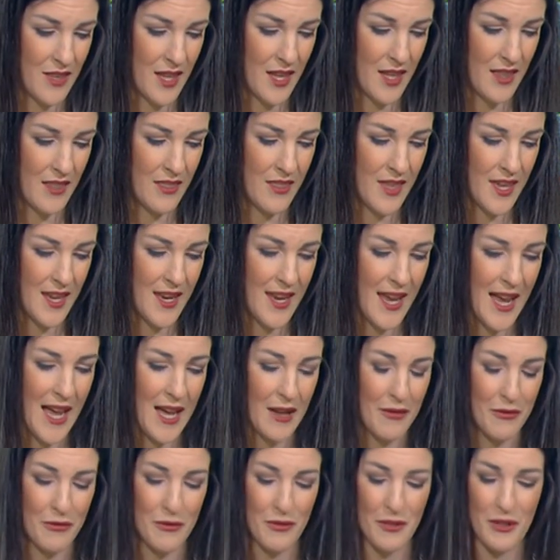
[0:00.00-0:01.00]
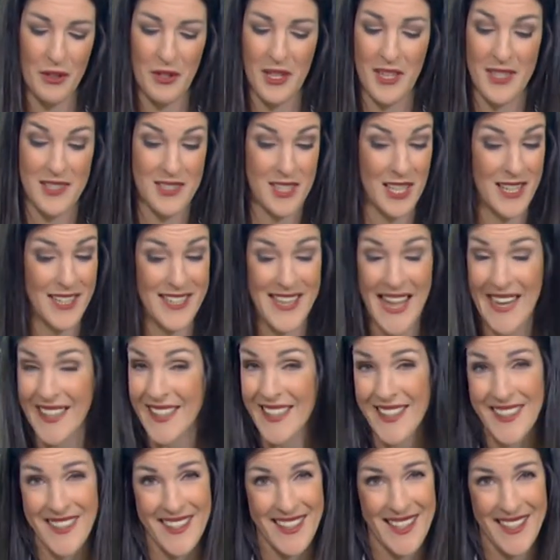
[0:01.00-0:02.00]
Uh, they have it's a
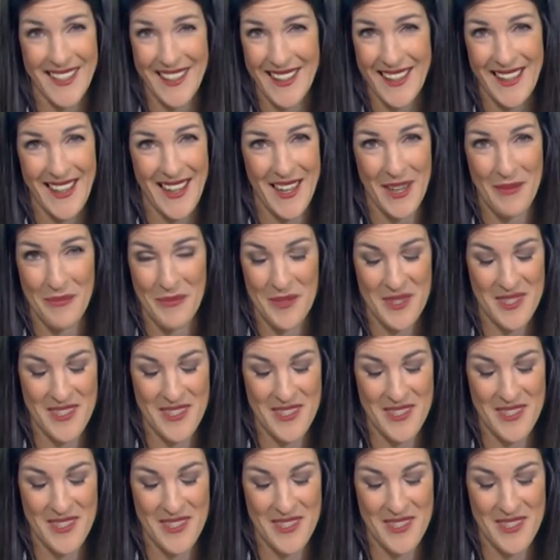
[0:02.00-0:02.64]
lengthy um,